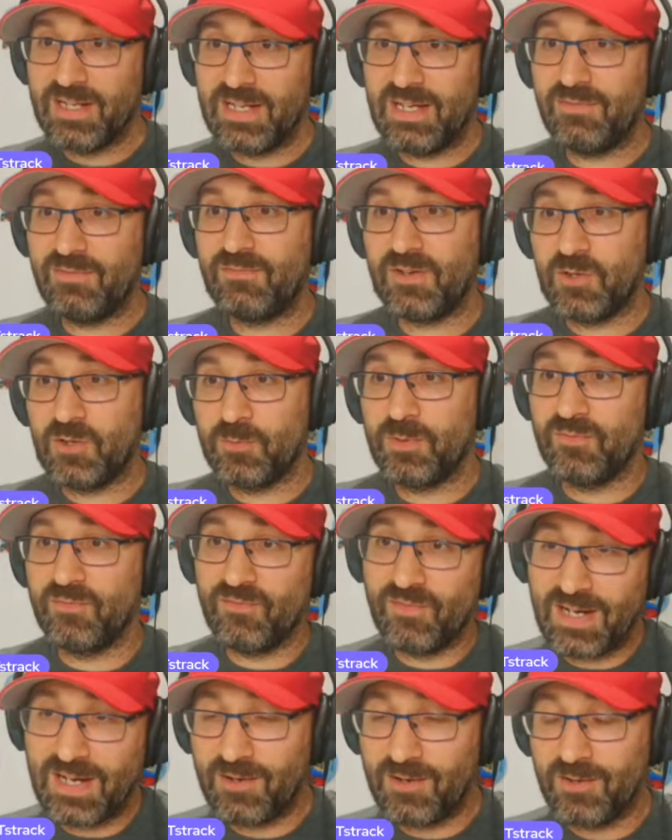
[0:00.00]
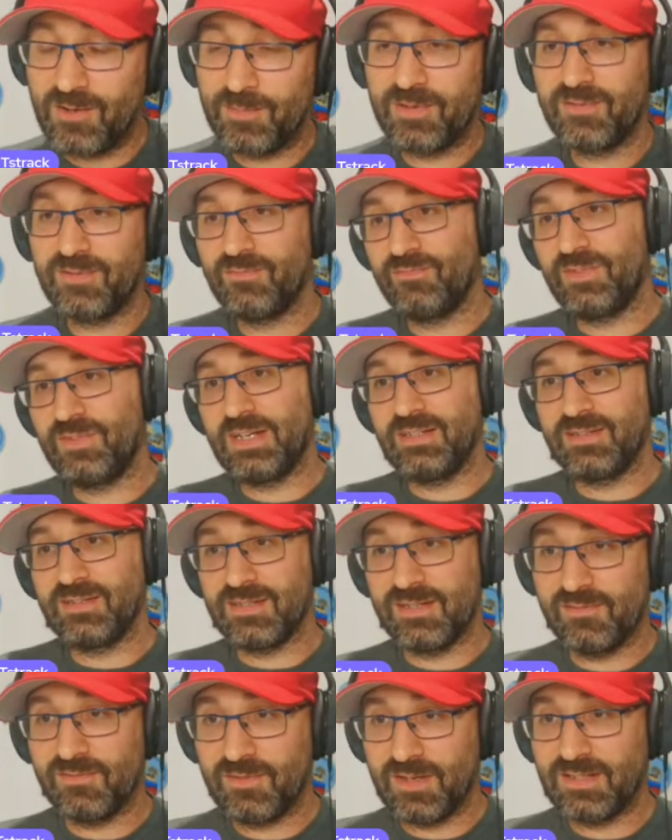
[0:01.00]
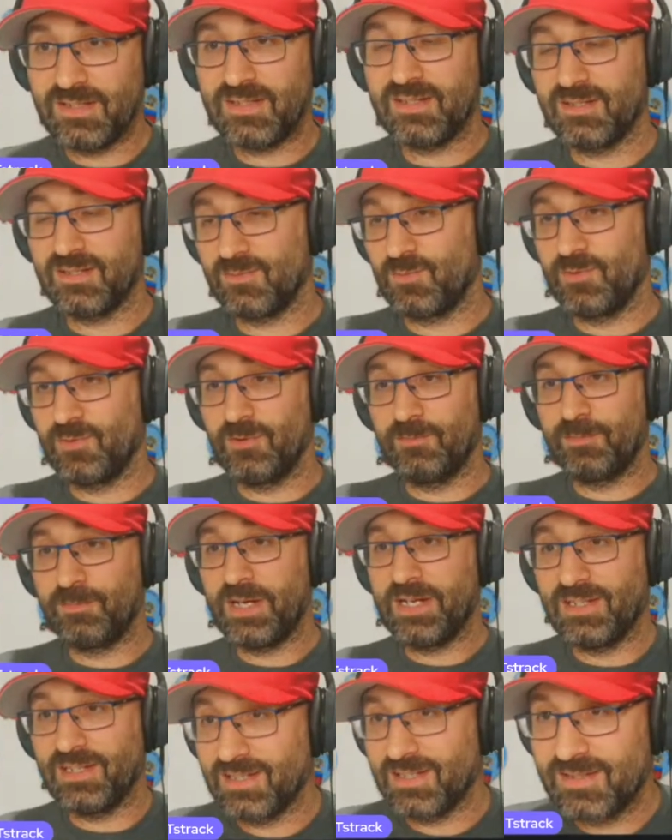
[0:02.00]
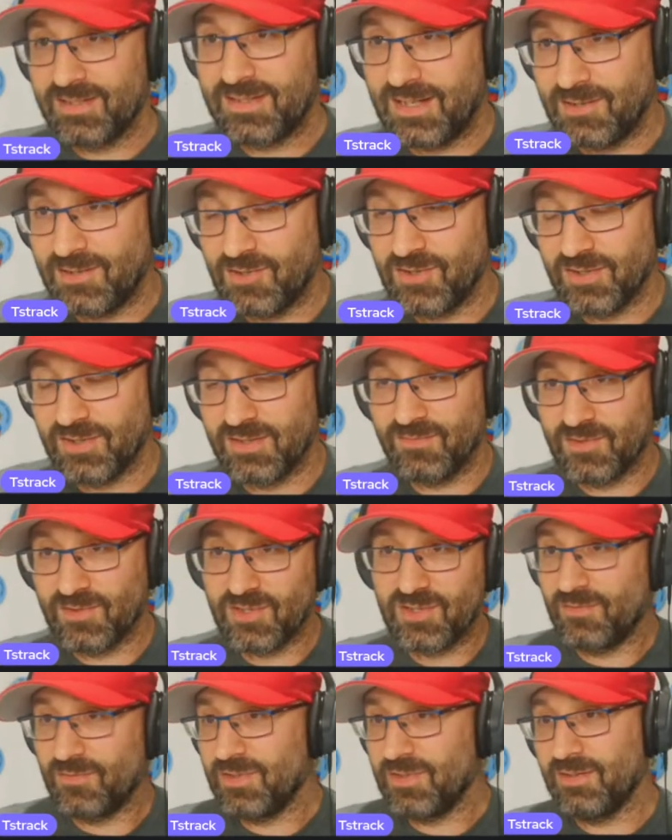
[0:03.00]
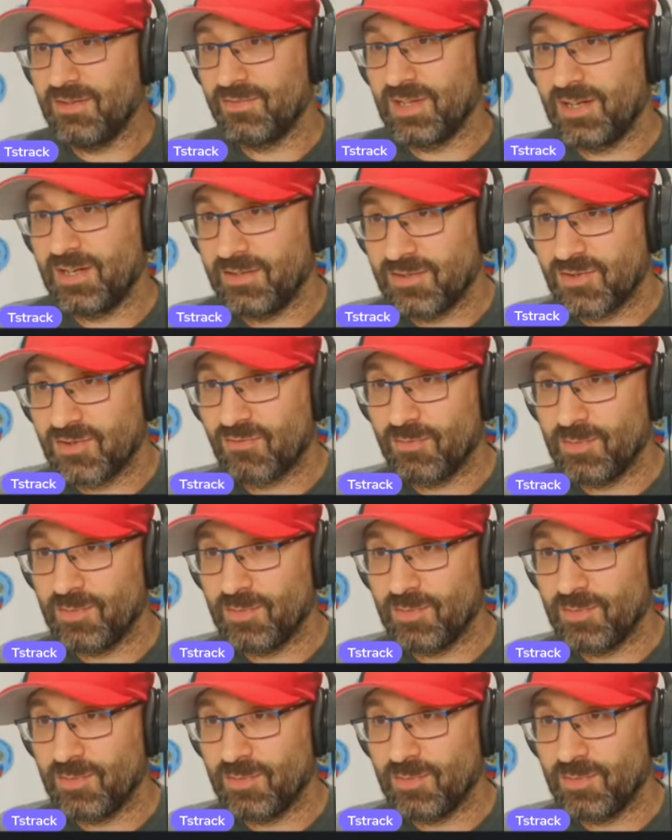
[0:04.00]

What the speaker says: if they open that up, then defenses will pay less attention to the stuff near the line of